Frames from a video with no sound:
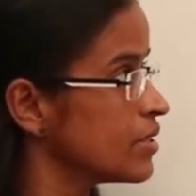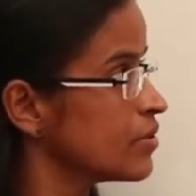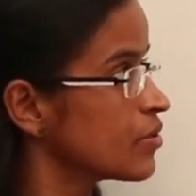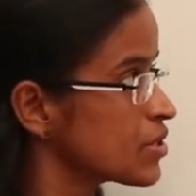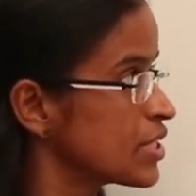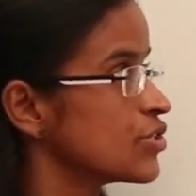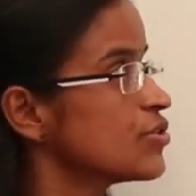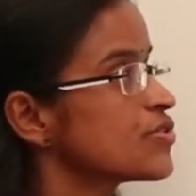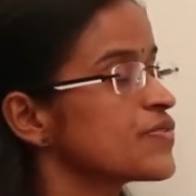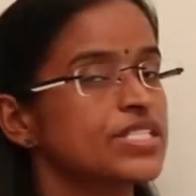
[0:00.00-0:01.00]
those
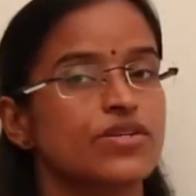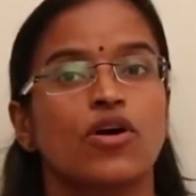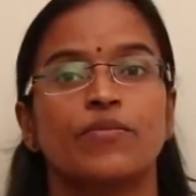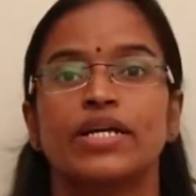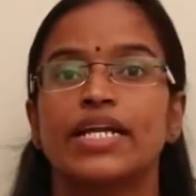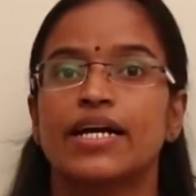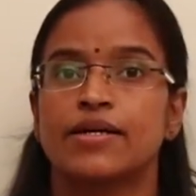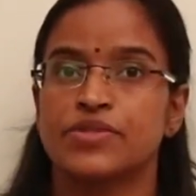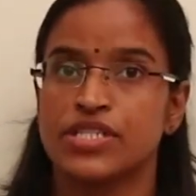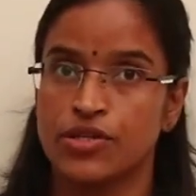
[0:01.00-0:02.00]
issues which commonly
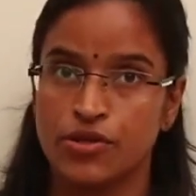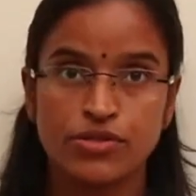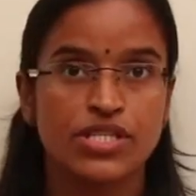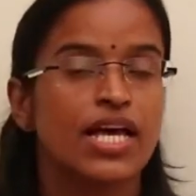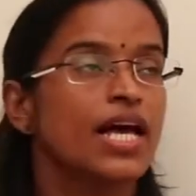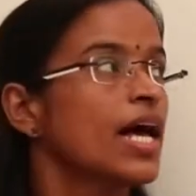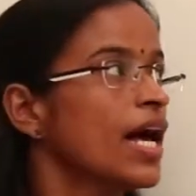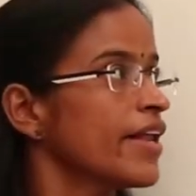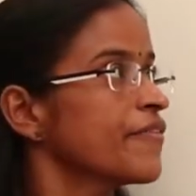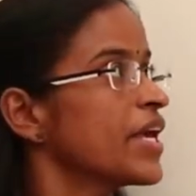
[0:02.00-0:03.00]
comes in news,
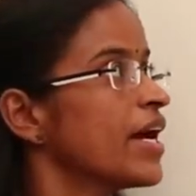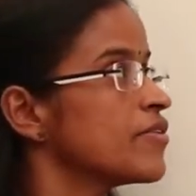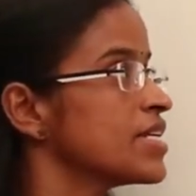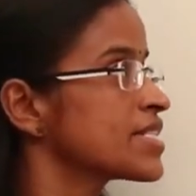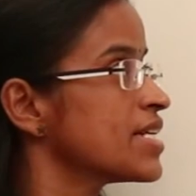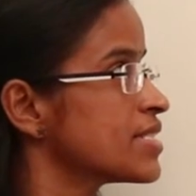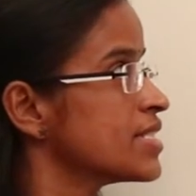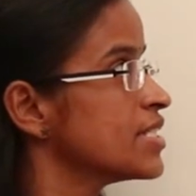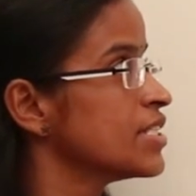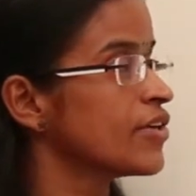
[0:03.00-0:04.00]
and we have discussed
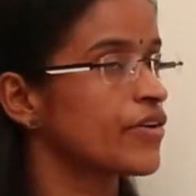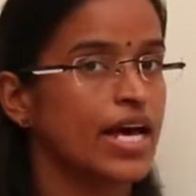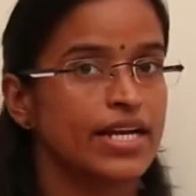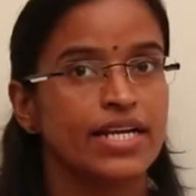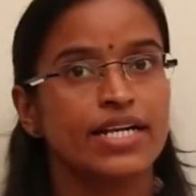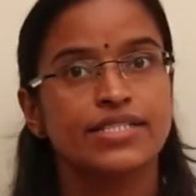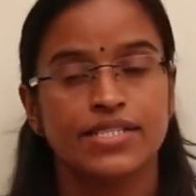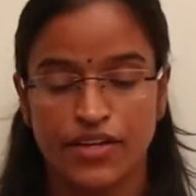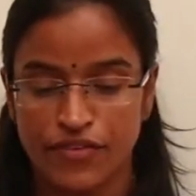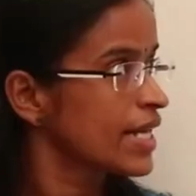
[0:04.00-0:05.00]
it in our articles
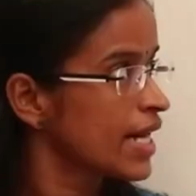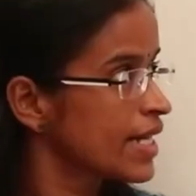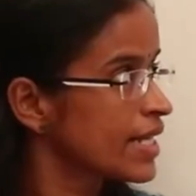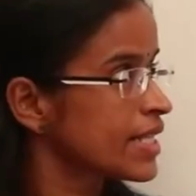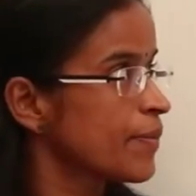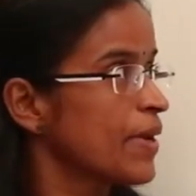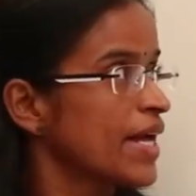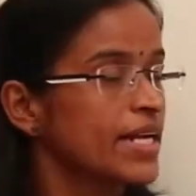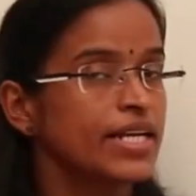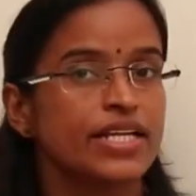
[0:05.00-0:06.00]
regarding the
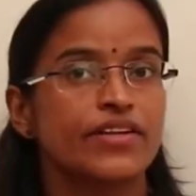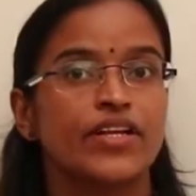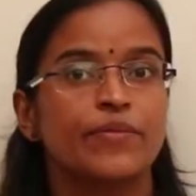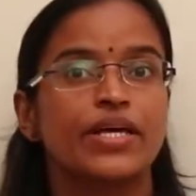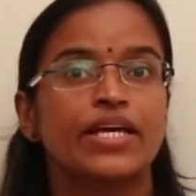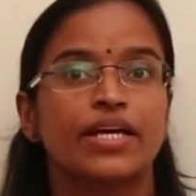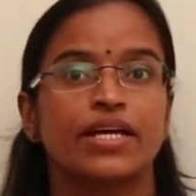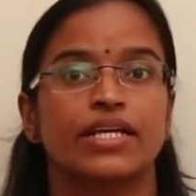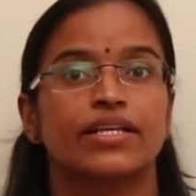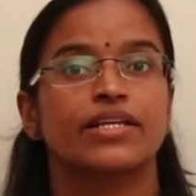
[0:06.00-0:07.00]
patent.
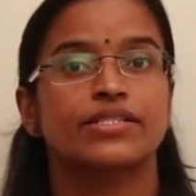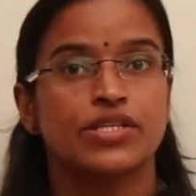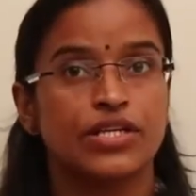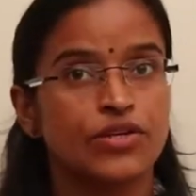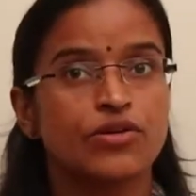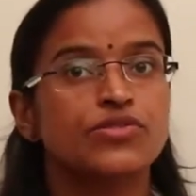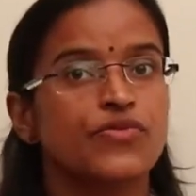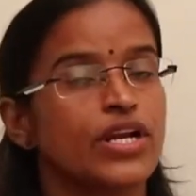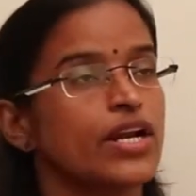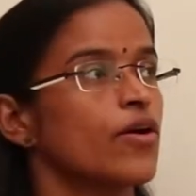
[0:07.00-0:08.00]
It is in news
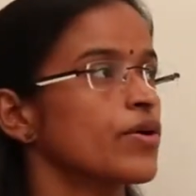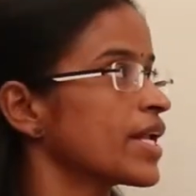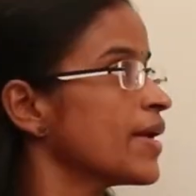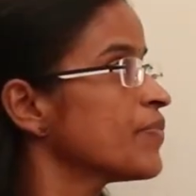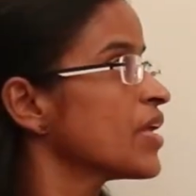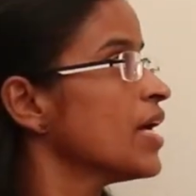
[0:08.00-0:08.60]
for a long time,